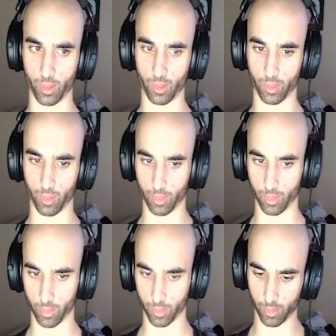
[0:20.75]

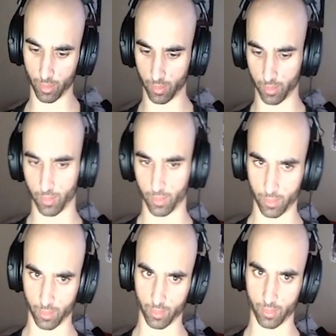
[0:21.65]

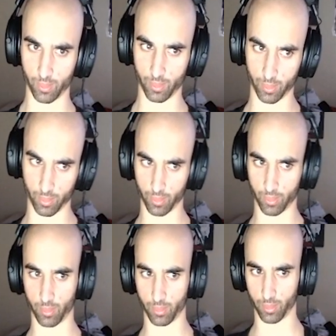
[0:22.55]
No one is speaking in this clip.